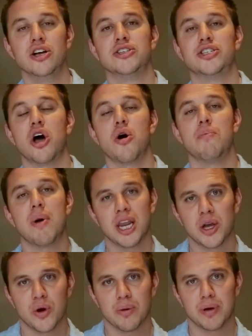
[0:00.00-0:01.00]
So
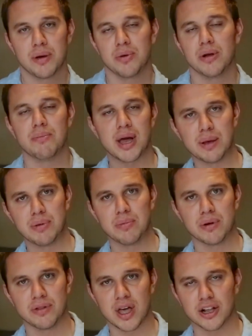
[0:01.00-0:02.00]
many queer people, many people in the